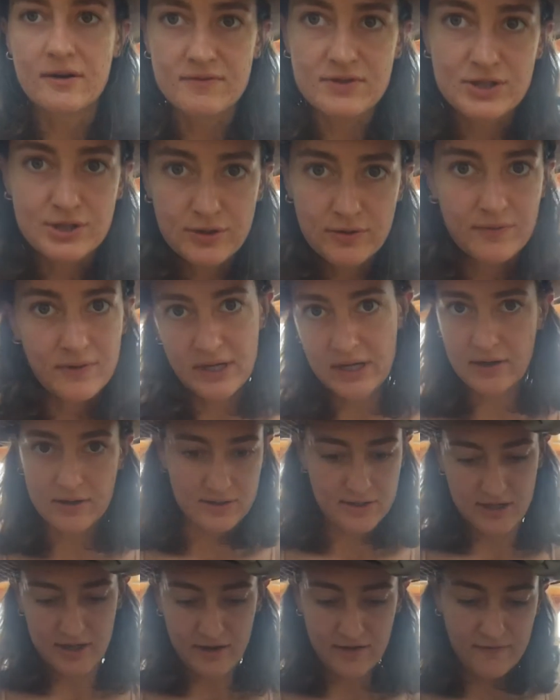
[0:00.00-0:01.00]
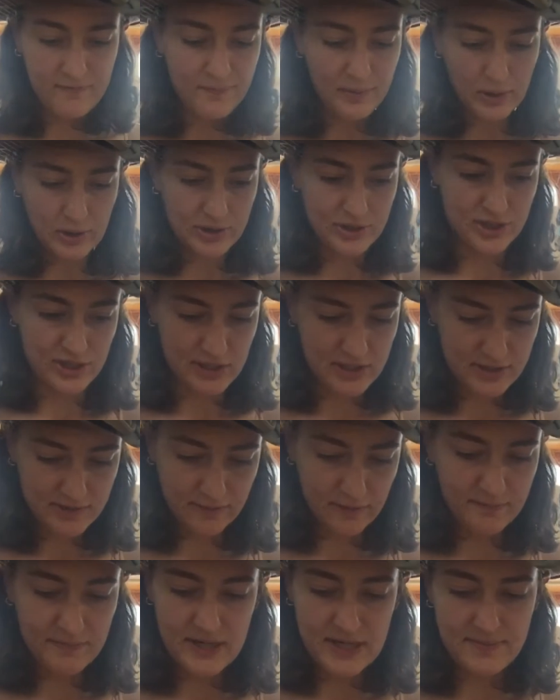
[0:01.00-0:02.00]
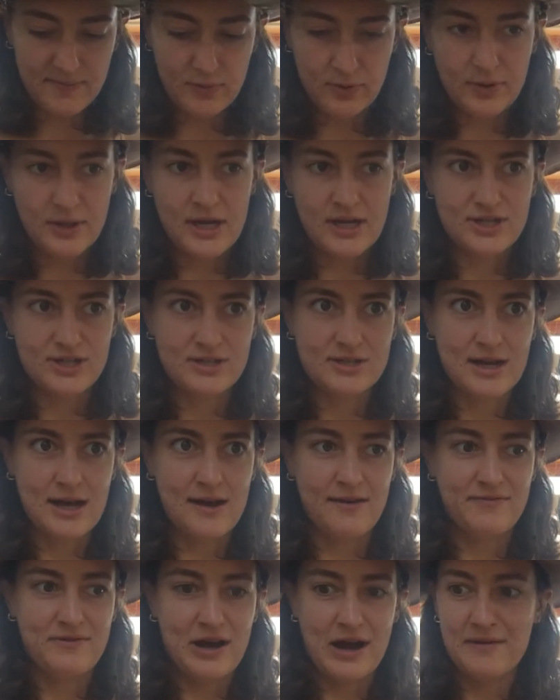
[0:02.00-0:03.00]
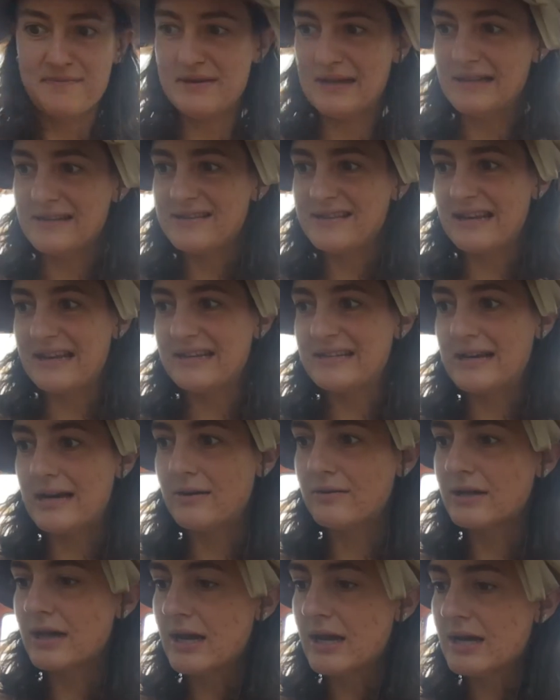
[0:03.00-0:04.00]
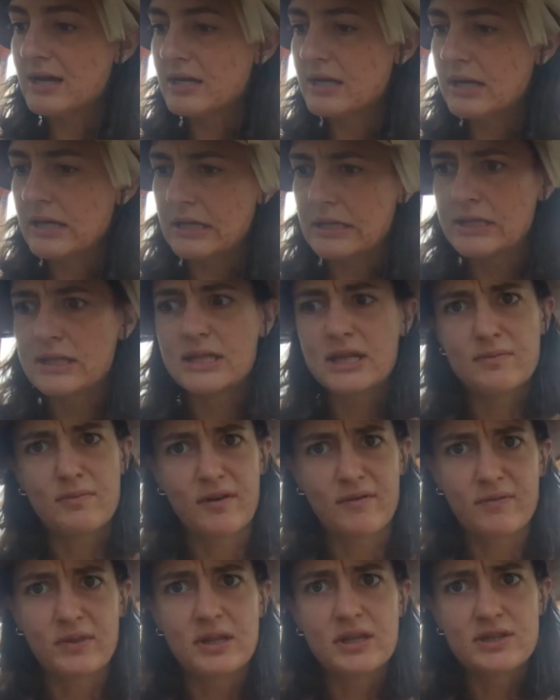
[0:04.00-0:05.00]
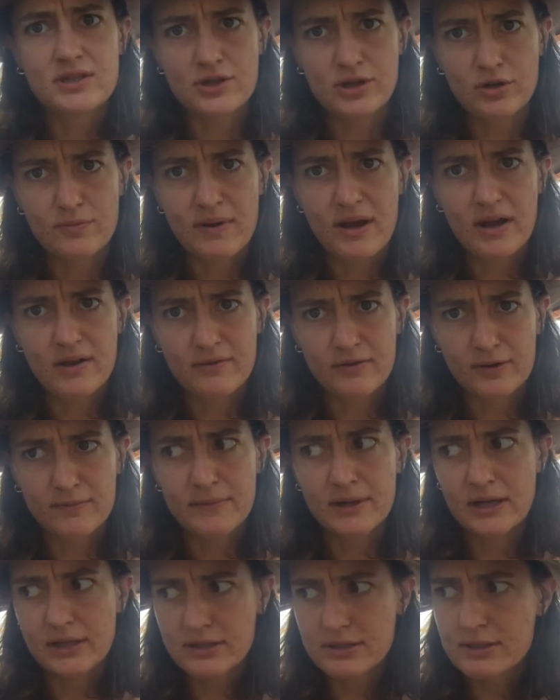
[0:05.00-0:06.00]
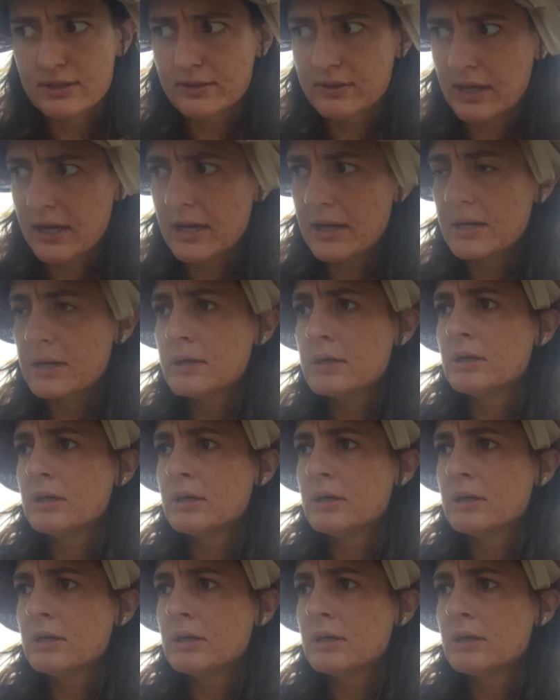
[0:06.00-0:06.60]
souvenirs that I've purchased for people that just have not been sent out yet, and some of these go back for months, okay?